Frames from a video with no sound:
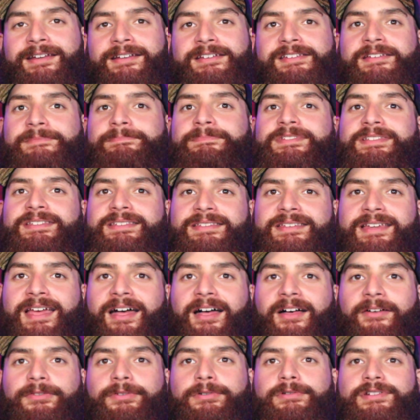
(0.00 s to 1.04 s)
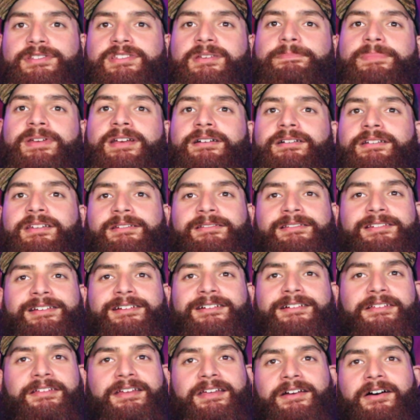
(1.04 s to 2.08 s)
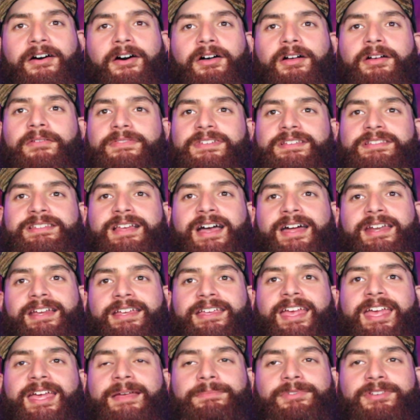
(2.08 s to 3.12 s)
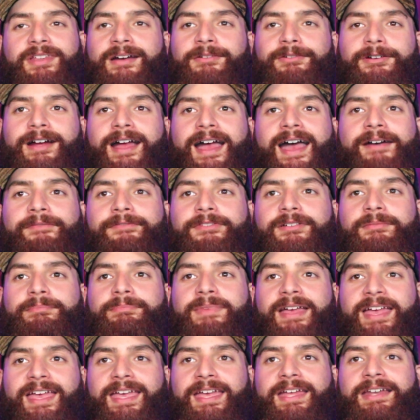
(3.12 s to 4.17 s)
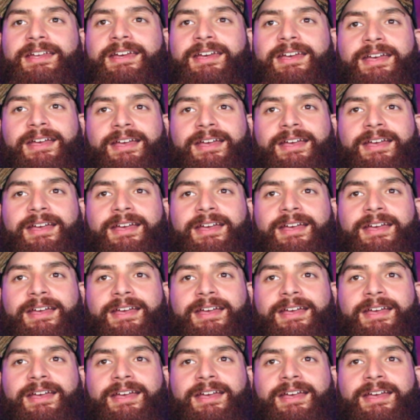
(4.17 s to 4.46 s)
himself, who has appeared in nearly all of the Sonic games that were ever made.